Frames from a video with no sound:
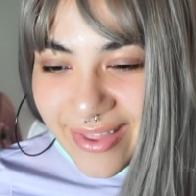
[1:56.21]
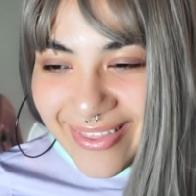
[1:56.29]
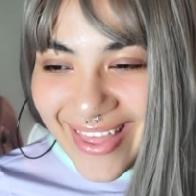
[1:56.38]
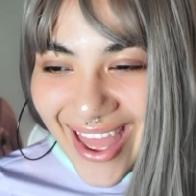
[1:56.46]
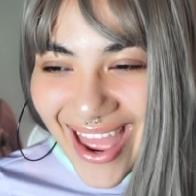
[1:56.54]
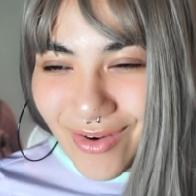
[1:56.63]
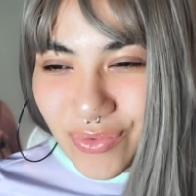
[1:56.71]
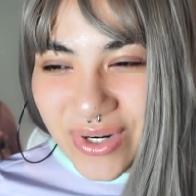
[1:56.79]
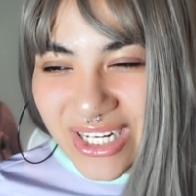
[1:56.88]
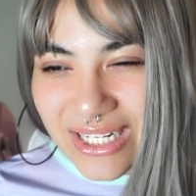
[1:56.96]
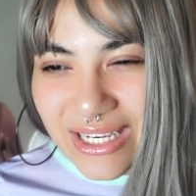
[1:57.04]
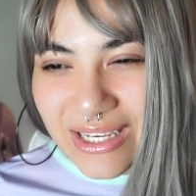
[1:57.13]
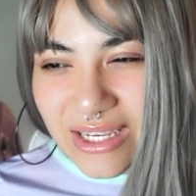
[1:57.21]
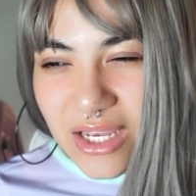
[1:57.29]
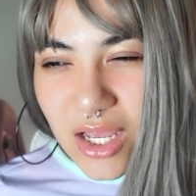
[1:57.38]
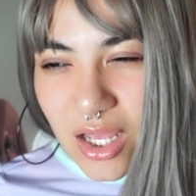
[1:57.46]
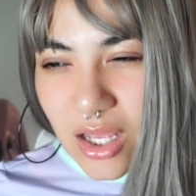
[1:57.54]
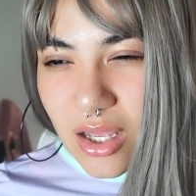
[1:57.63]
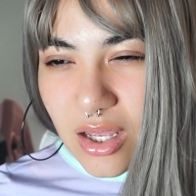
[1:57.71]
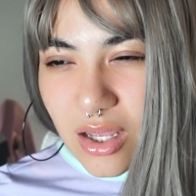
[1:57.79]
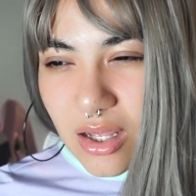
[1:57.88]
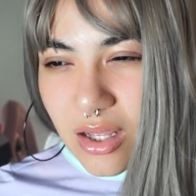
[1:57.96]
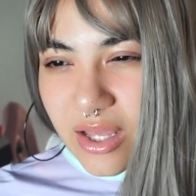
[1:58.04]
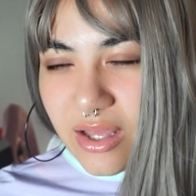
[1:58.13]
that really
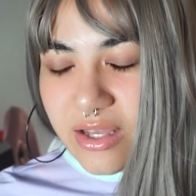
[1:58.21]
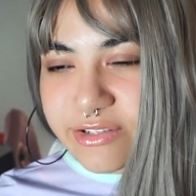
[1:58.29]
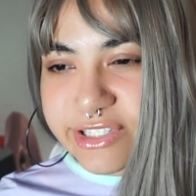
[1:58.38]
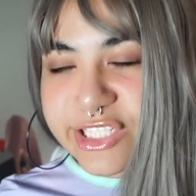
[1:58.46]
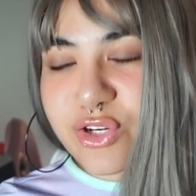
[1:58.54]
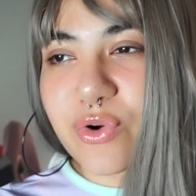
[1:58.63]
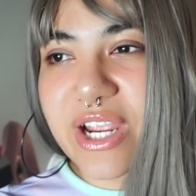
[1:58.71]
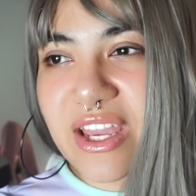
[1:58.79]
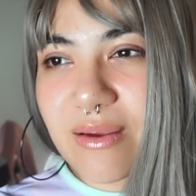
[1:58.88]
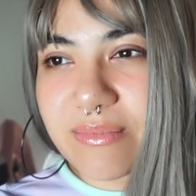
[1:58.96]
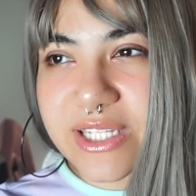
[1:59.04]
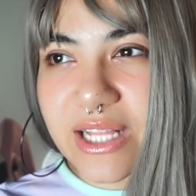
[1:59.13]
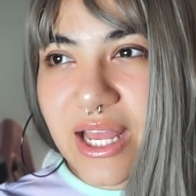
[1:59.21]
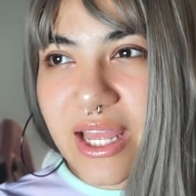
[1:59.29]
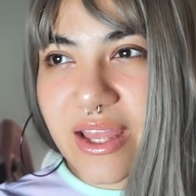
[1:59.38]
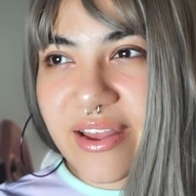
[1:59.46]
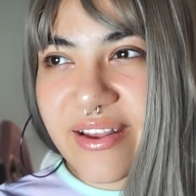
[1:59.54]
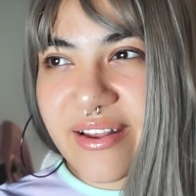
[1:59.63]
screams like